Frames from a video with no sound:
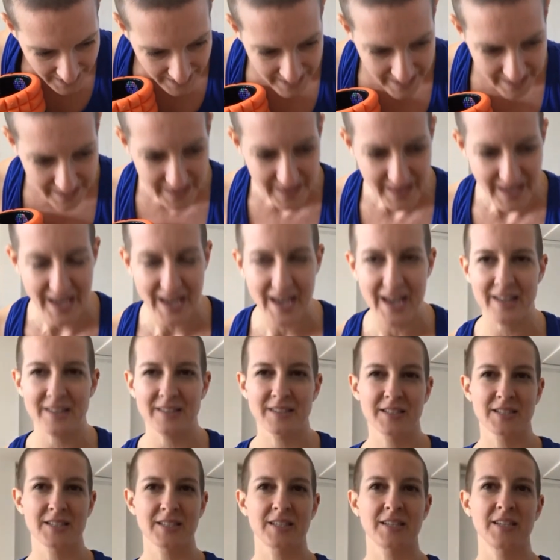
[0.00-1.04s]

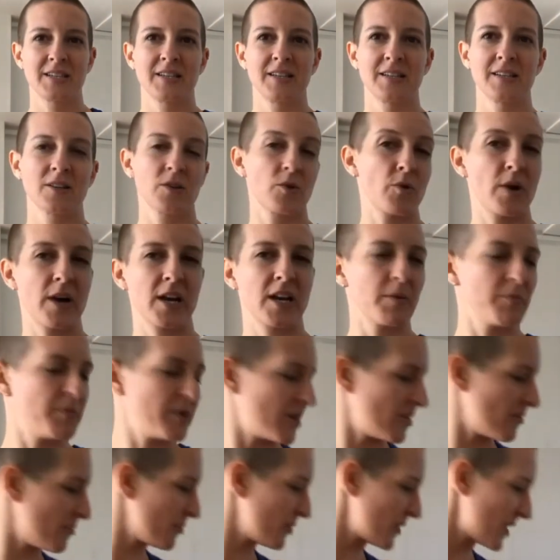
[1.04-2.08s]
that quite a bit
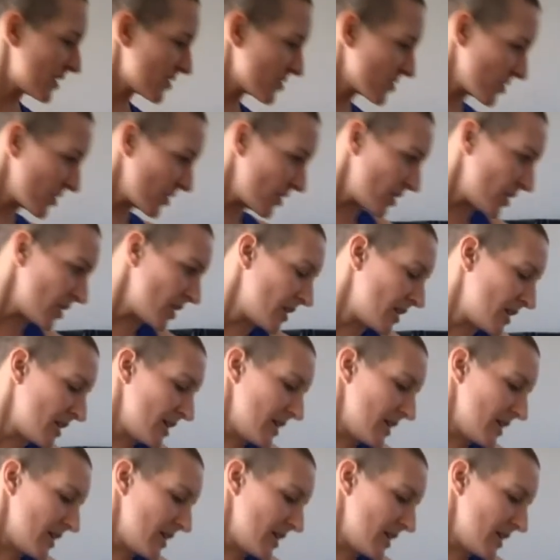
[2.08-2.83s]
of pressure